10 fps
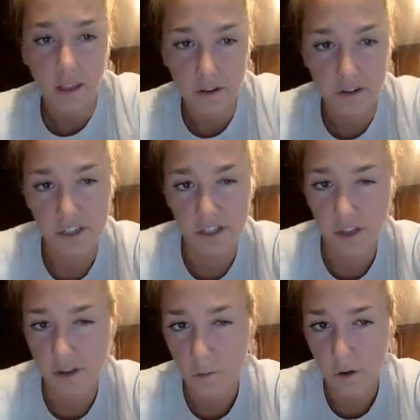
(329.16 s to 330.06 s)
There's this
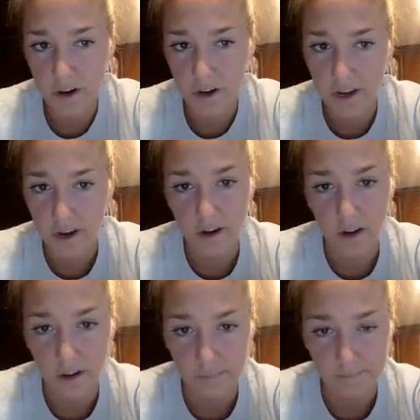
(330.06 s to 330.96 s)
other word here.
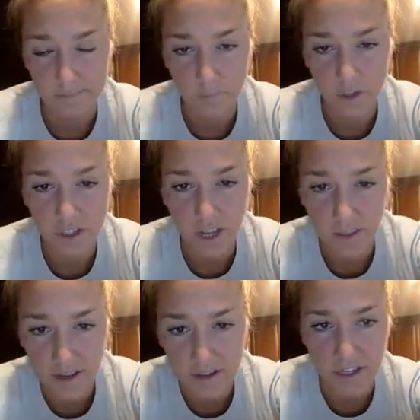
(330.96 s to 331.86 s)
We say
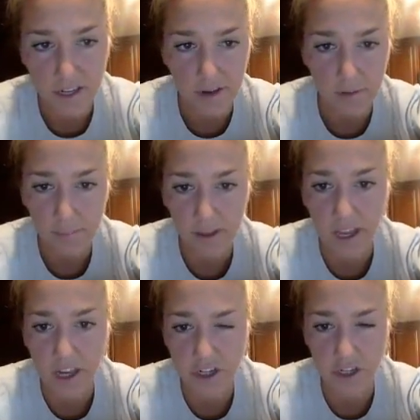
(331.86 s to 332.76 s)
that DNA
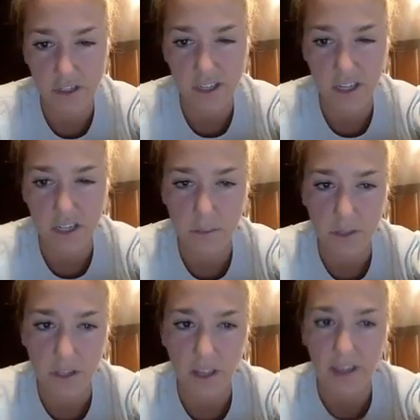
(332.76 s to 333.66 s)
replication is said to
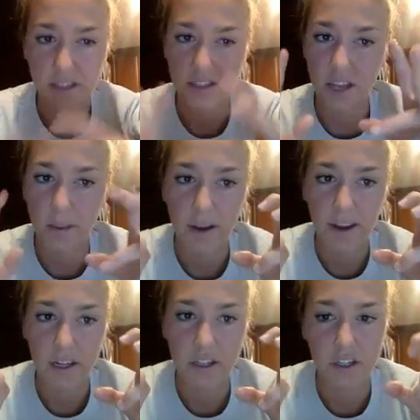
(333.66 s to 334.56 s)
be like
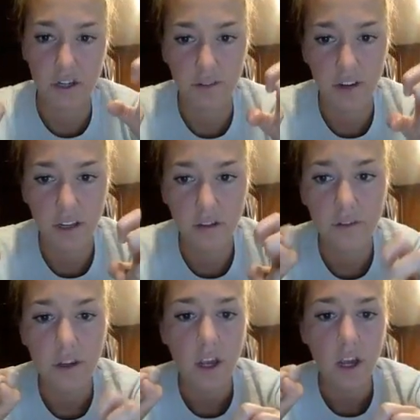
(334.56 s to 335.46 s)
semi-conservative.
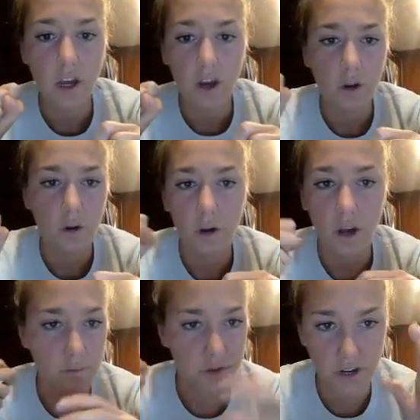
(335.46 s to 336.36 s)

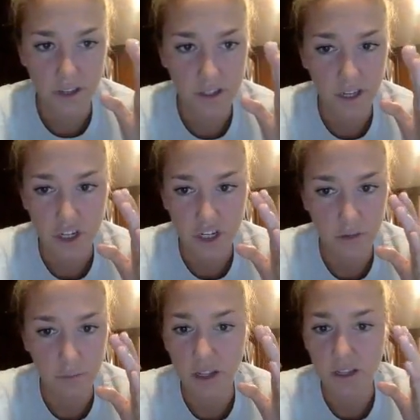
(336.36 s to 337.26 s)

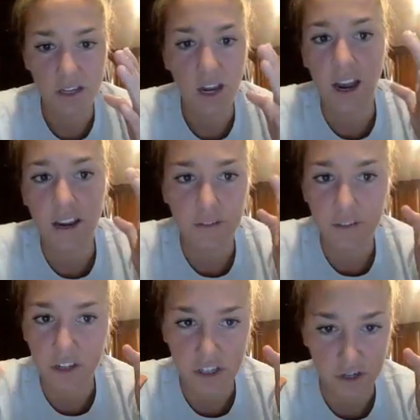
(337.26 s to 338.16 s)
Translation means kind of
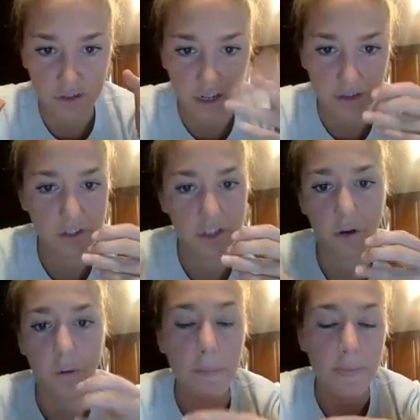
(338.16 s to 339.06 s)
conservative.
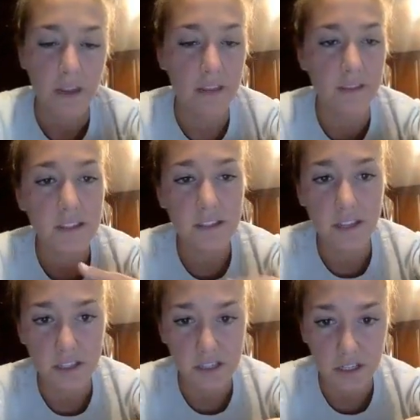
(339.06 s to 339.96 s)
So in this
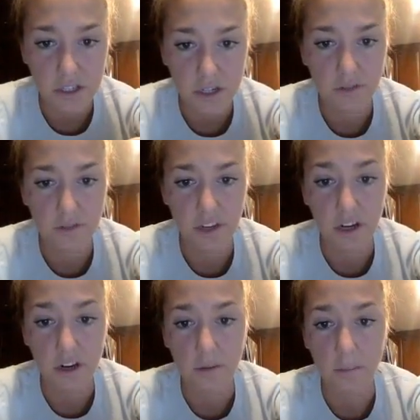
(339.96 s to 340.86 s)
sense, conserve
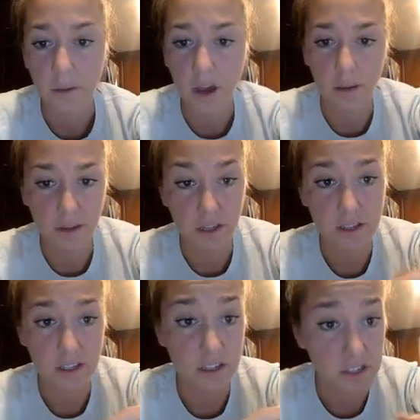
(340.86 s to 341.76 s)
here
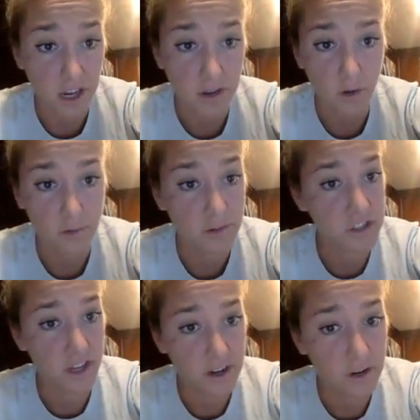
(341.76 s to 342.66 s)
means to save or
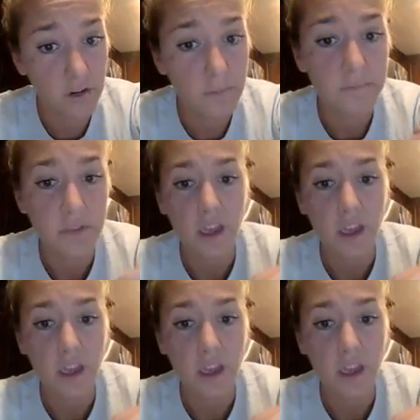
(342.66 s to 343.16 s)
recycle.